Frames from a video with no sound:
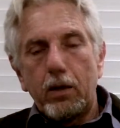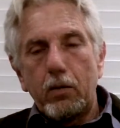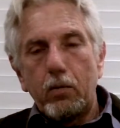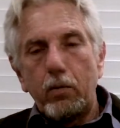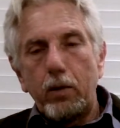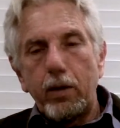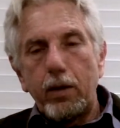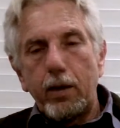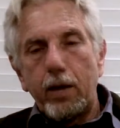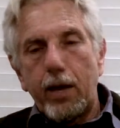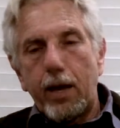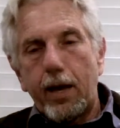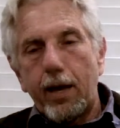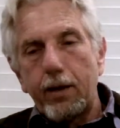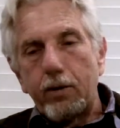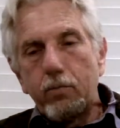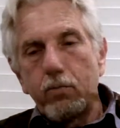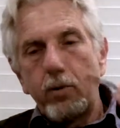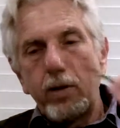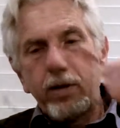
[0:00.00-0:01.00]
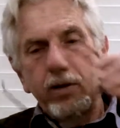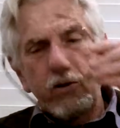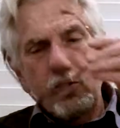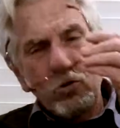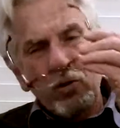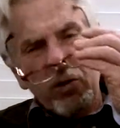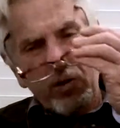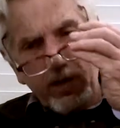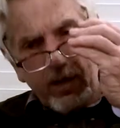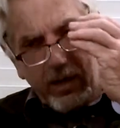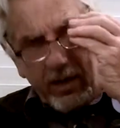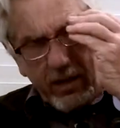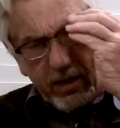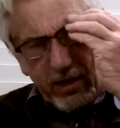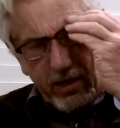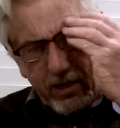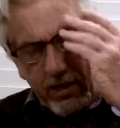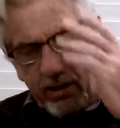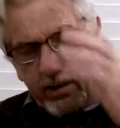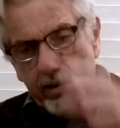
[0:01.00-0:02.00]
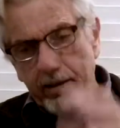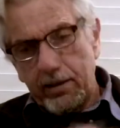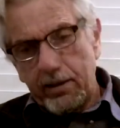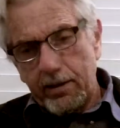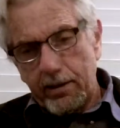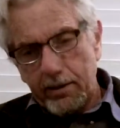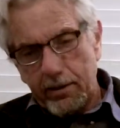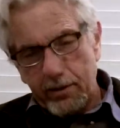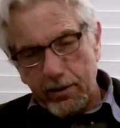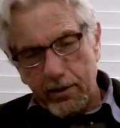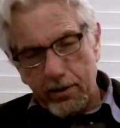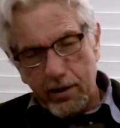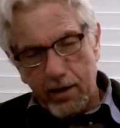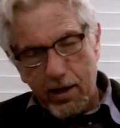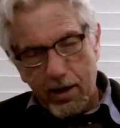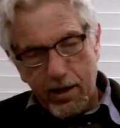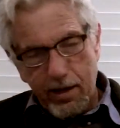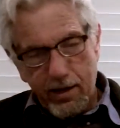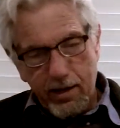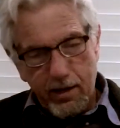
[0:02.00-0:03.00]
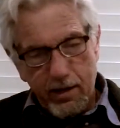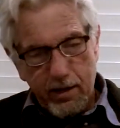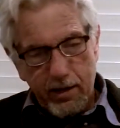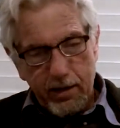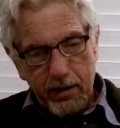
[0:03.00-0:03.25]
we had reached. Uh, the line